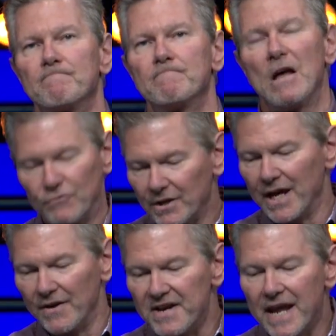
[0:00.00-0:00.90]
Those are the
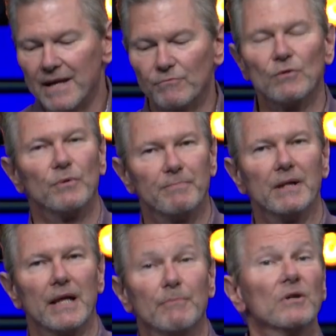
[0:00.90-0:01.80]
kind of names that would be
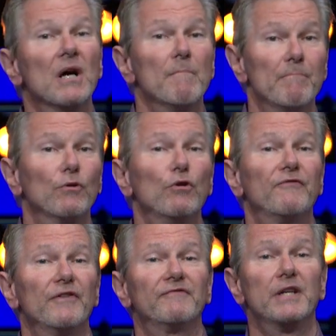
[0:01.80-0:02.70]
labeled. Luke
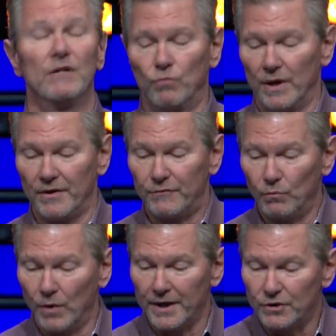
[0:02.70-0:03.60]
15, 1 and,
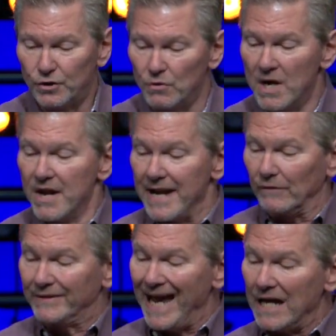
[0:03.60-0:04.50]
1 and 2. Now,
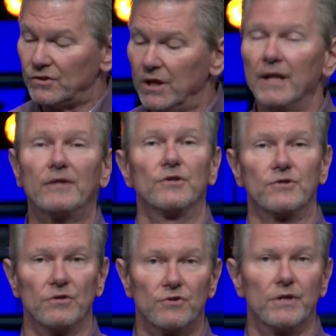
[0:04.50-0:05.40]
tax
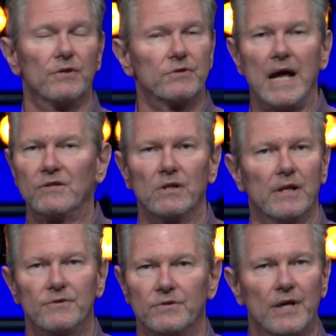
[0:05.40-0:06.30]
collectors and sinners, tax
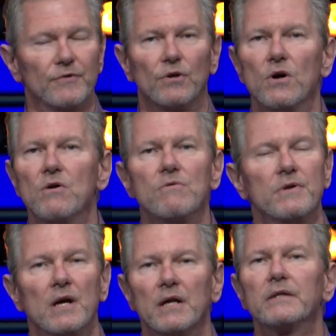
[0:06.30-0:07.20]
collectors had their
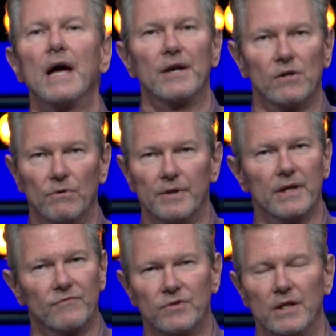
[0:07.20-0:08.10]
own category
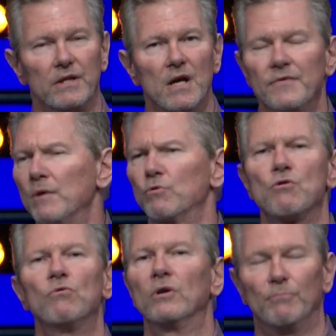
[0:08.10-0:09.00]
of sin. They were
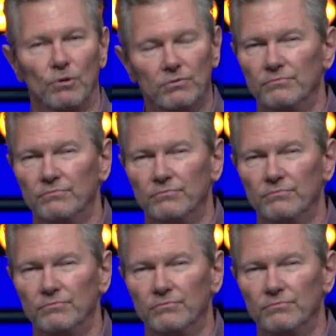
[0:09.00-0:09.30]
horrible.